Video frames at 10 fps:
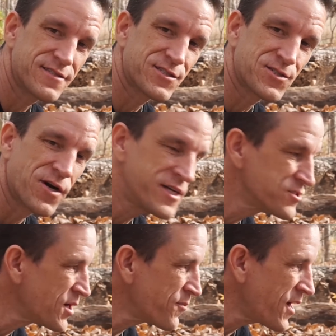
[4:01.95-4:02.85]
let's just go ahead
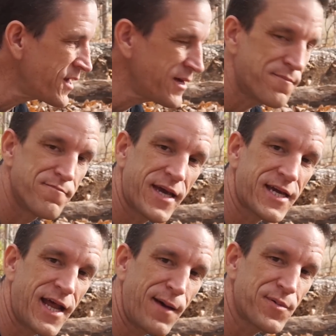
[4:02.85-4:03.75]
and jump right in and make
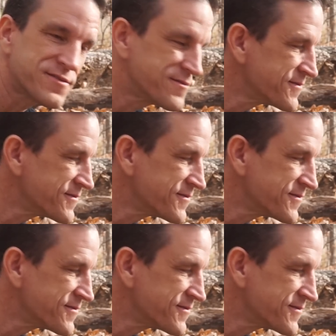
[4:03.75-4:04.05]
it happen.